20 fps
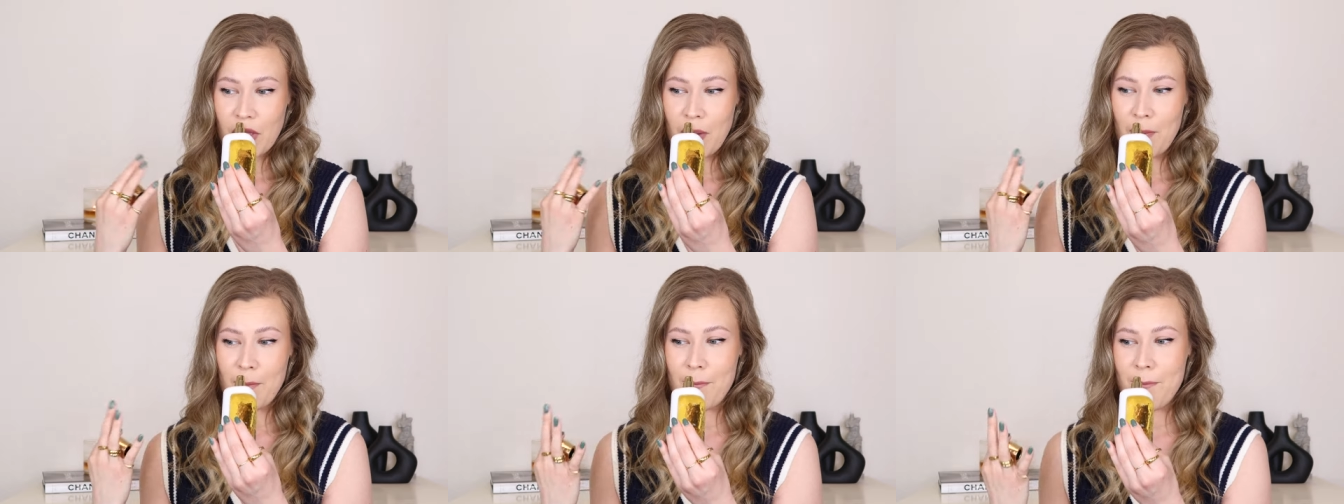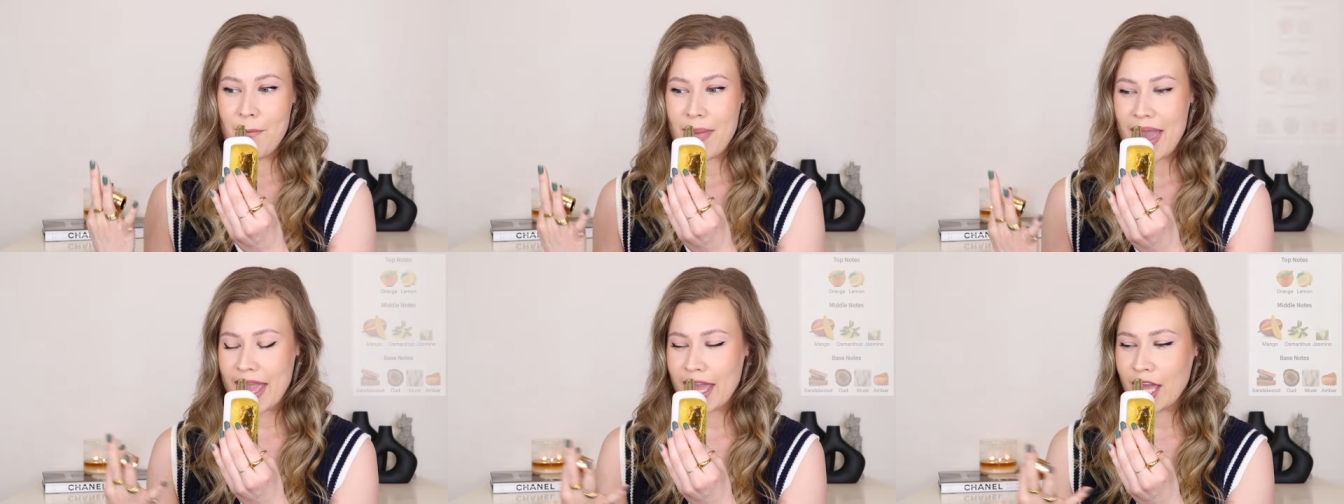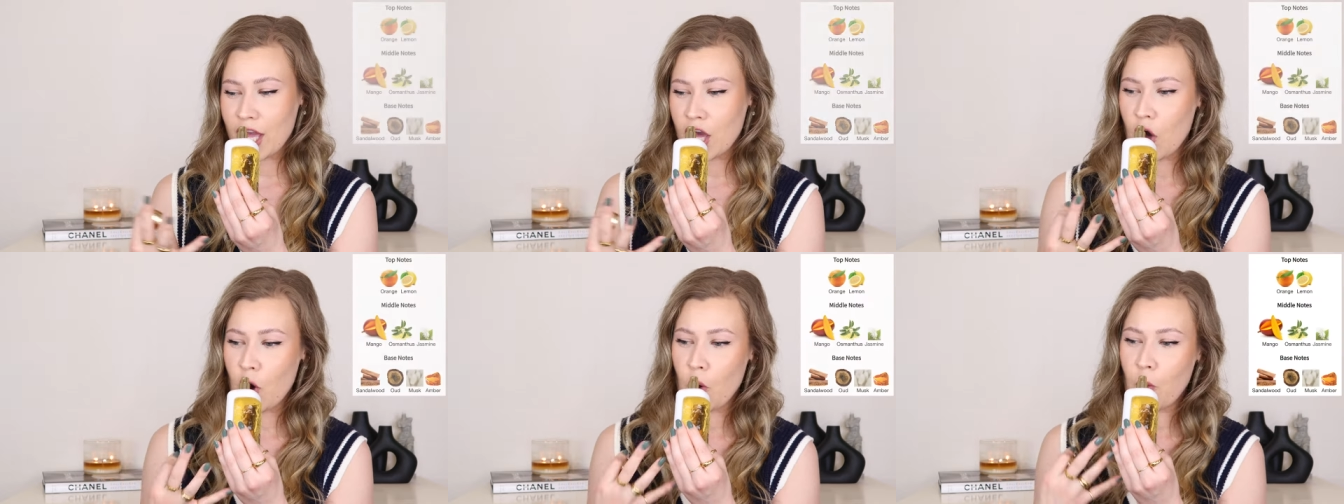
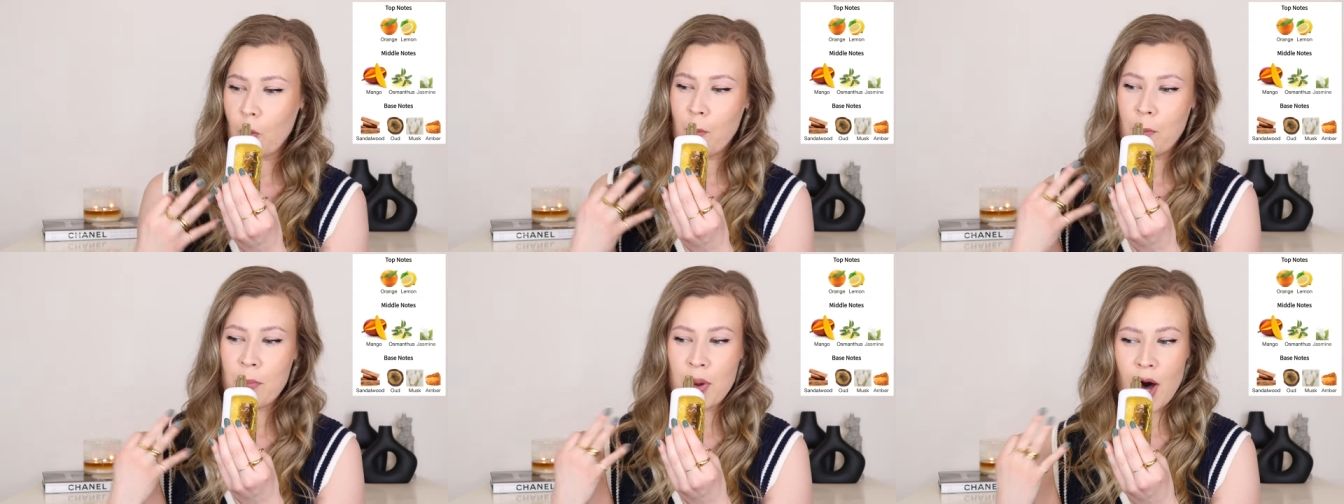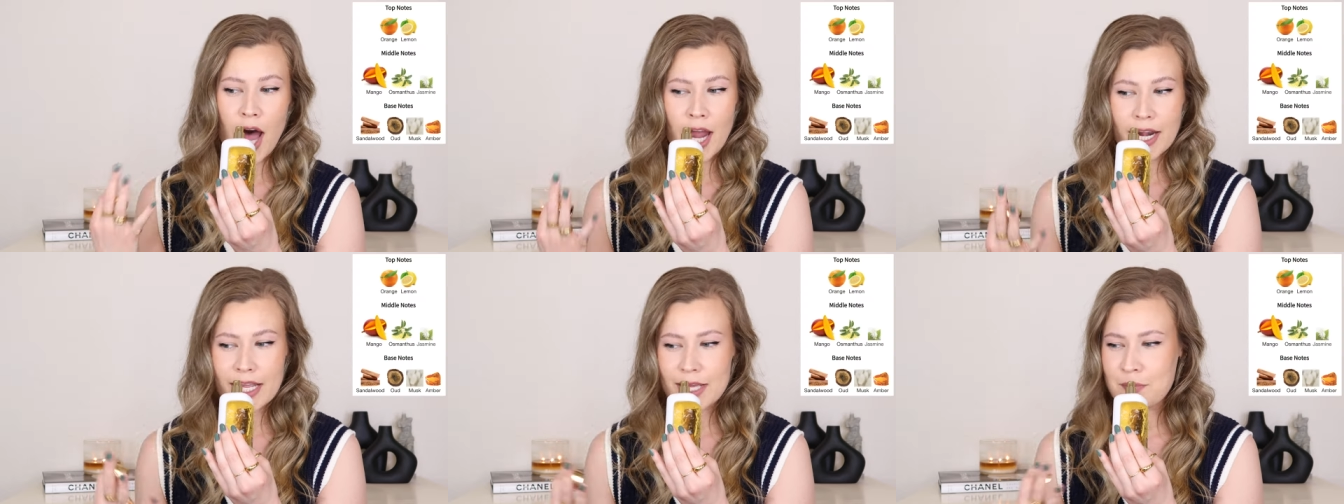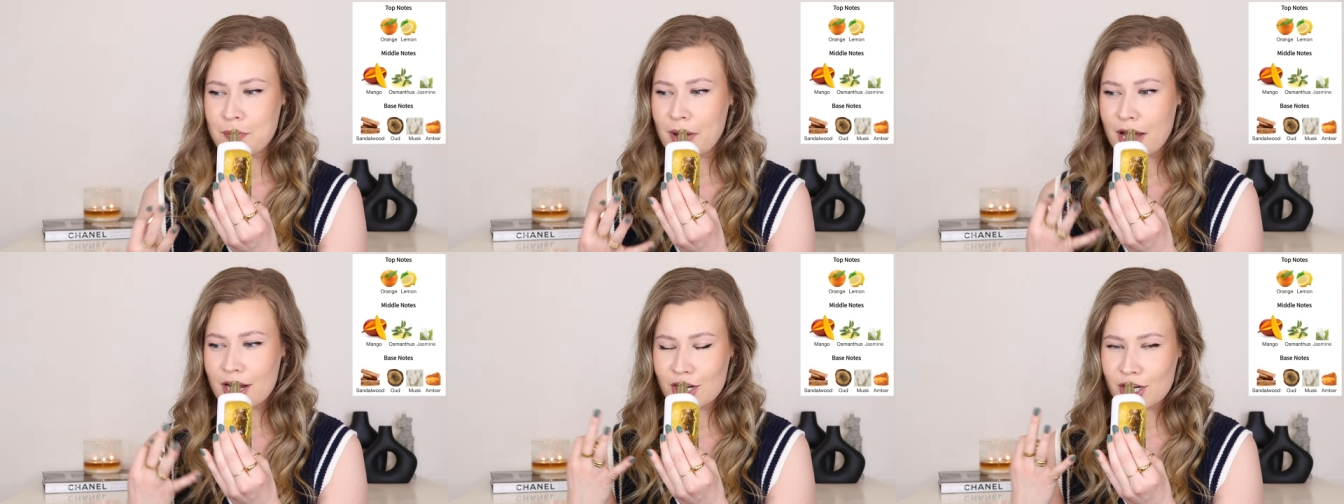mango body
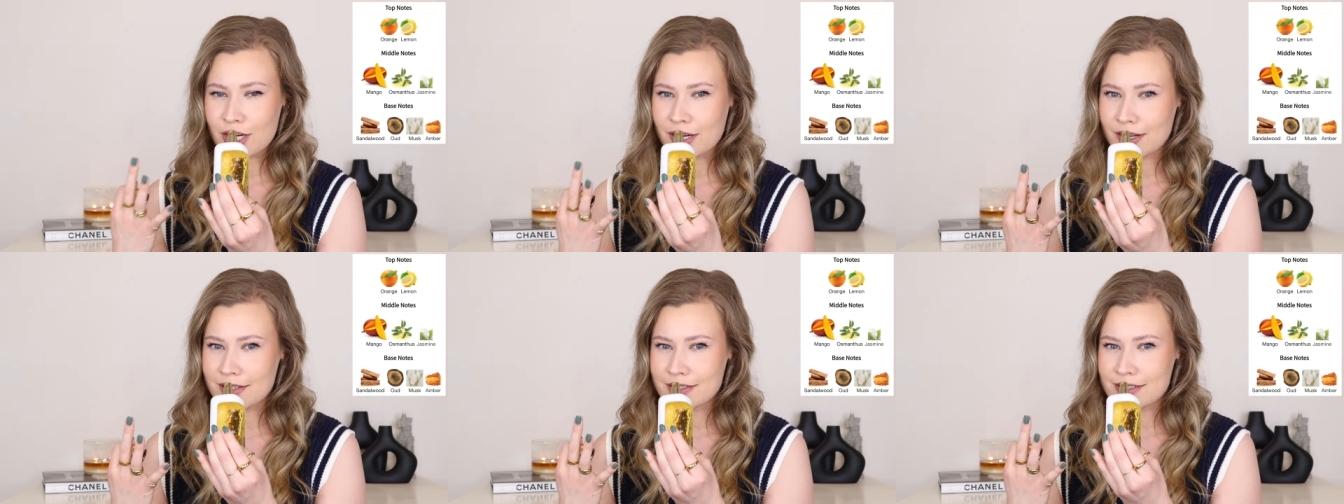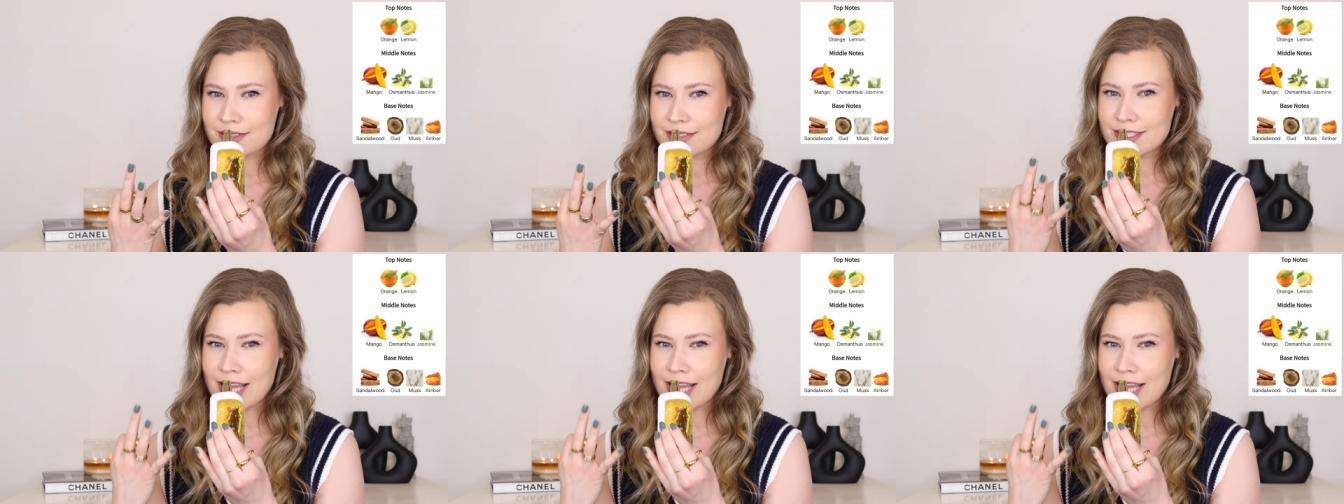butter